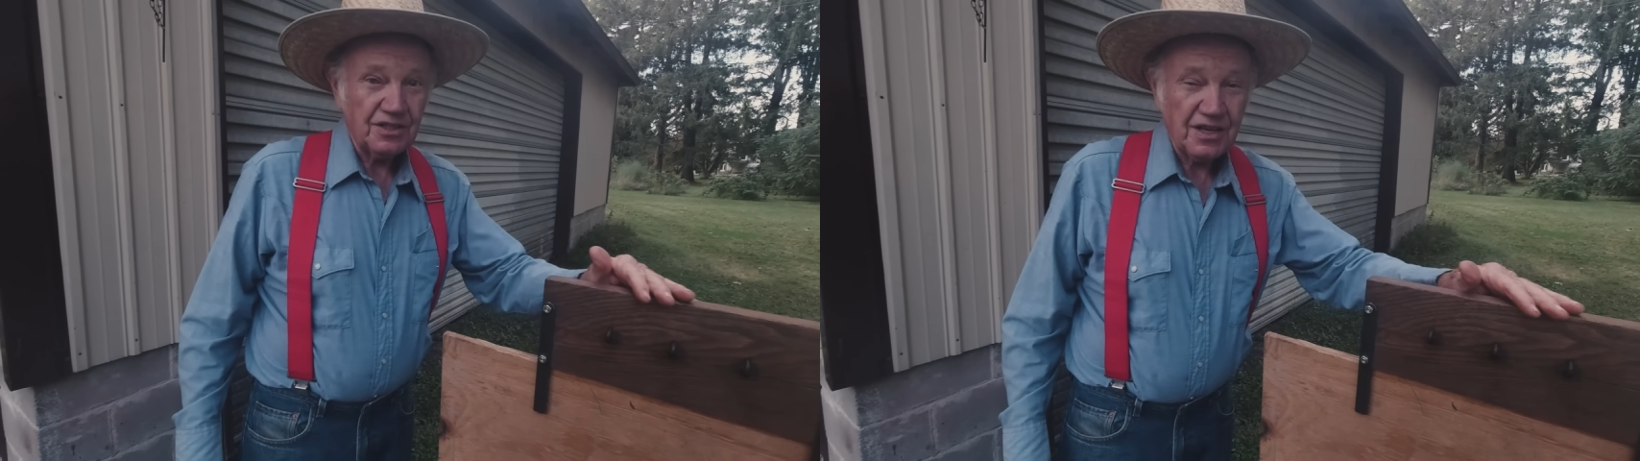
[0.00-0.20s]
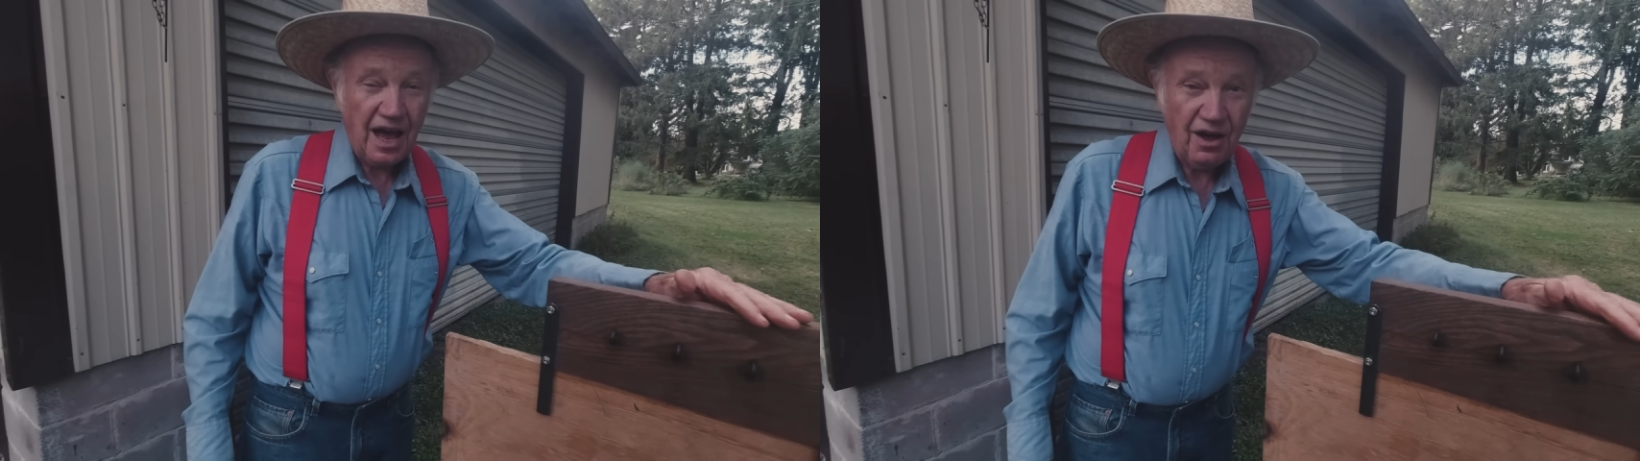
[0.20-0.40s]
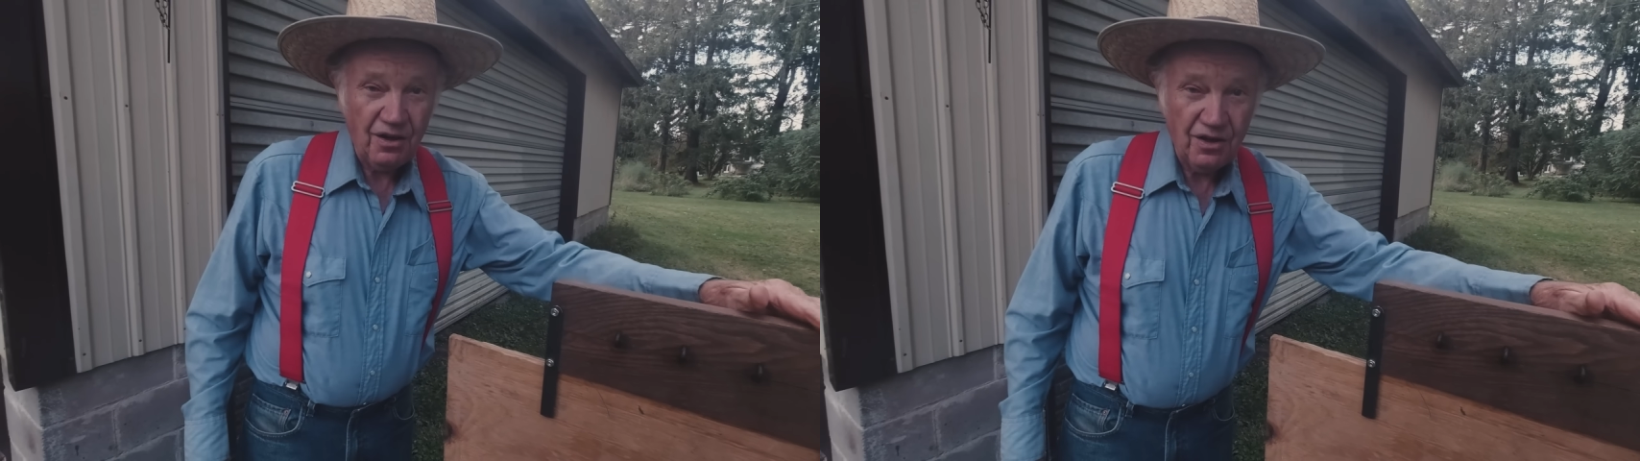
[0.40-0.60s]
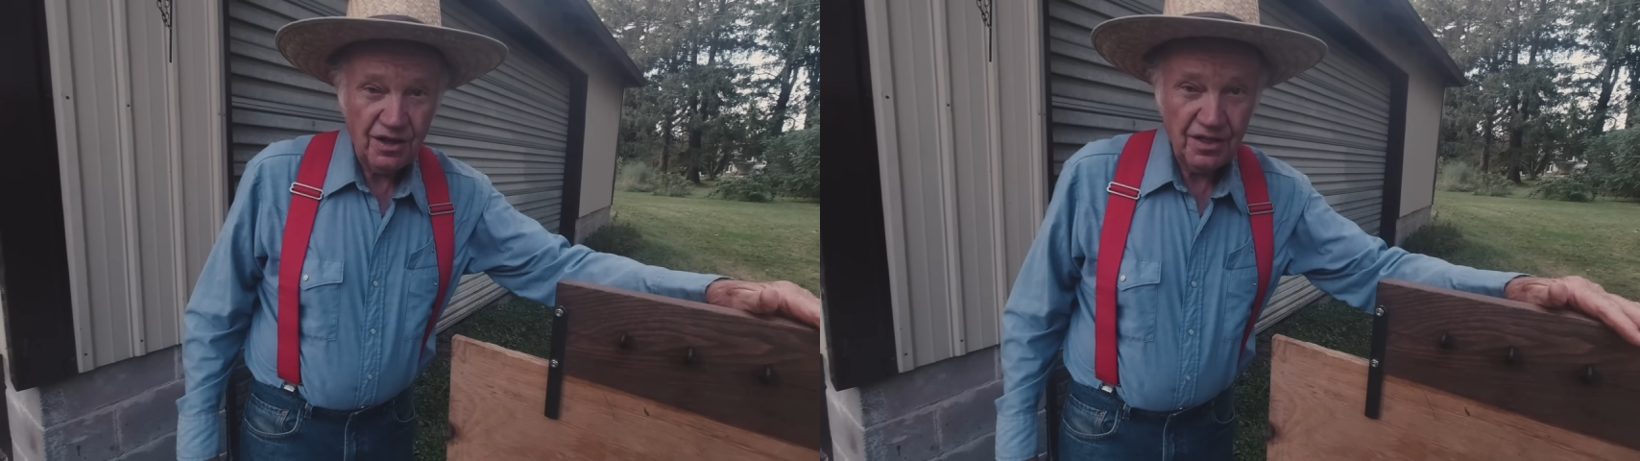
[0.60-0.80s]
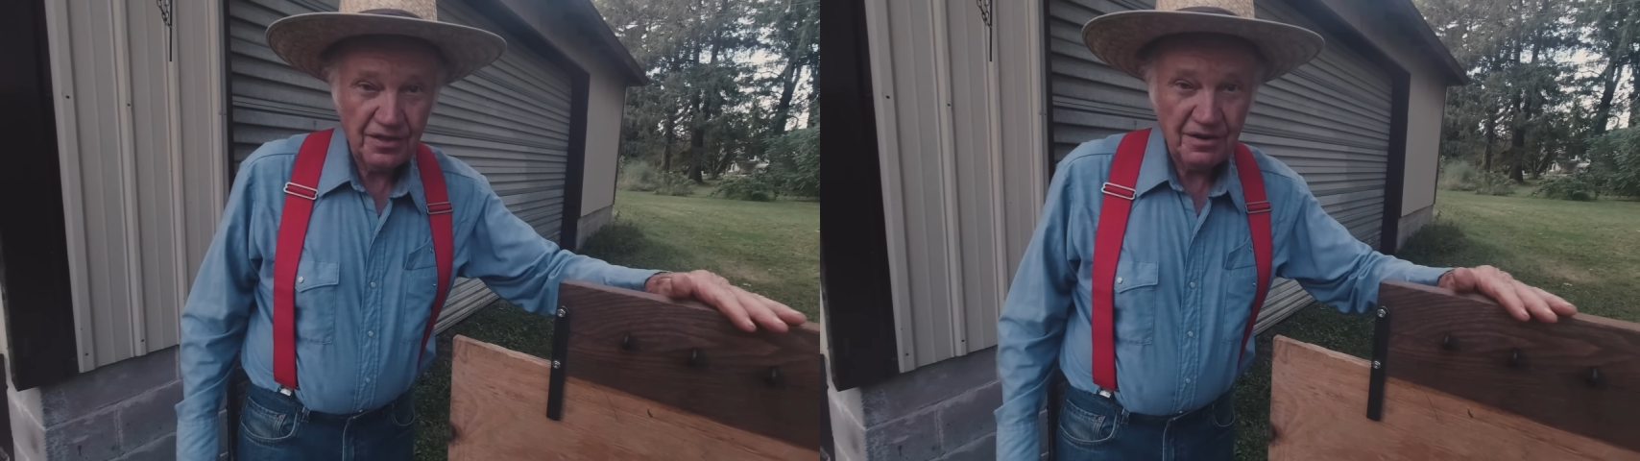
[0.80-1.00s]
is how
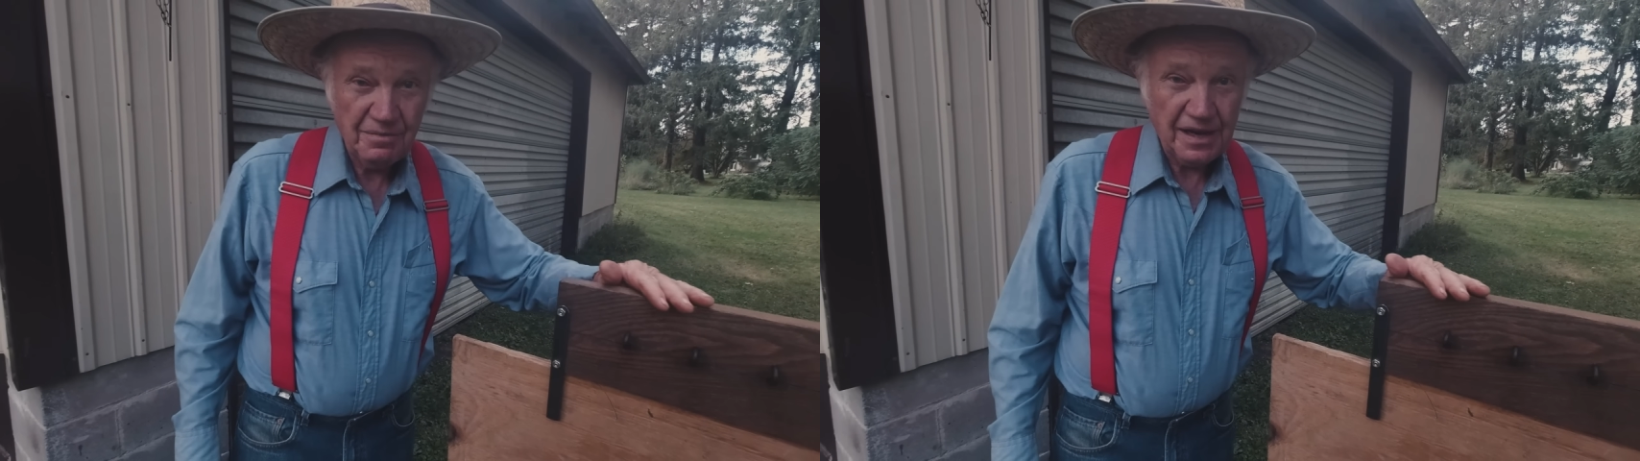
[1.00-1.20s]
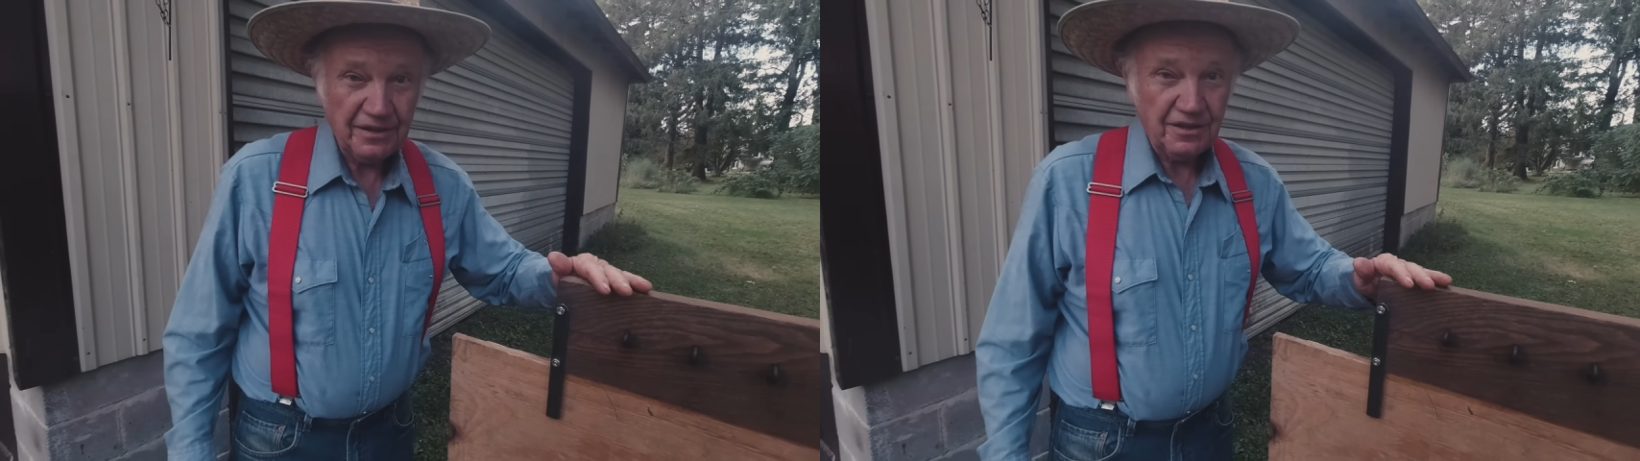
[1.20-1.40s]
they're made.